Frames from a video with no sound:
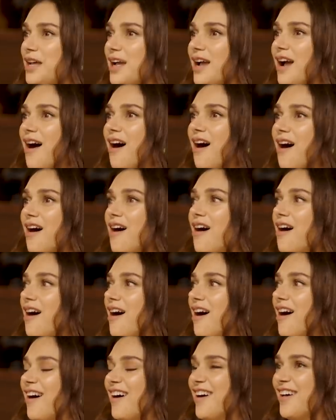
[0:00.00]
like...
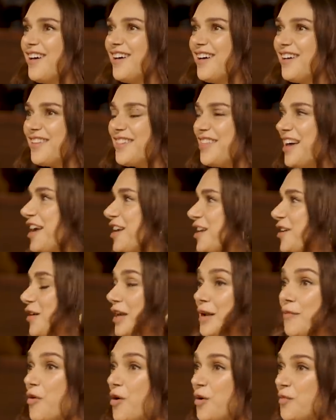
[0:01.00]
Thank you.
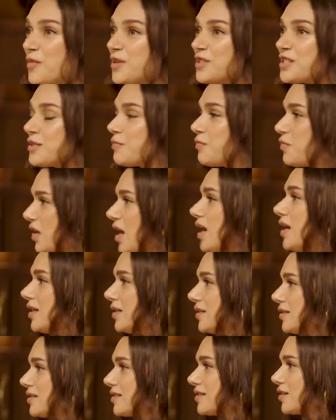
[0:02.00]
And I'm almost
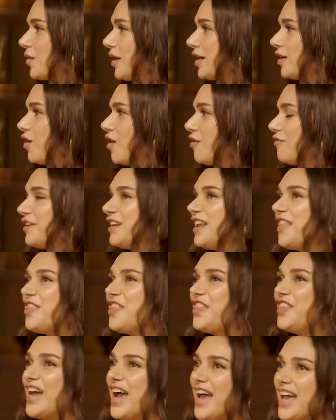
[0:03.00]
surprised quite often.
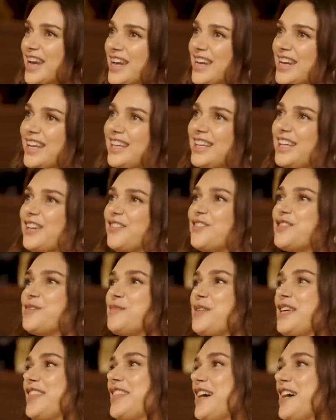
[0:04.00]
And then it gives me